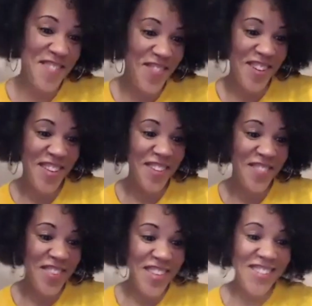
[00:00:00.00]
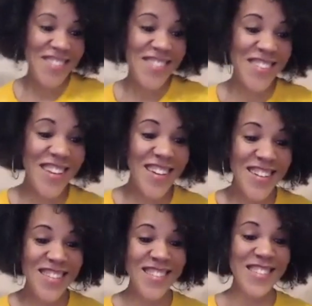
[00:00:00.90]
Forgiveness, yeah.
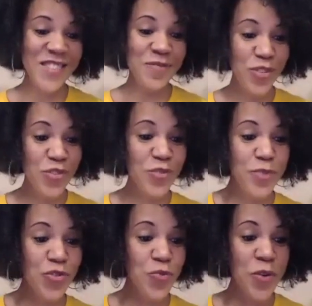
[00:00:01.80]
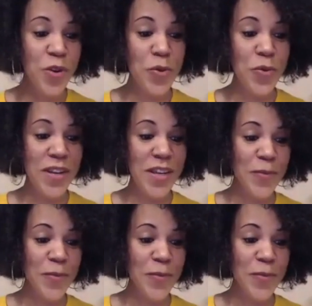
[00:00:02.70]
yes, but you, but you're working on it.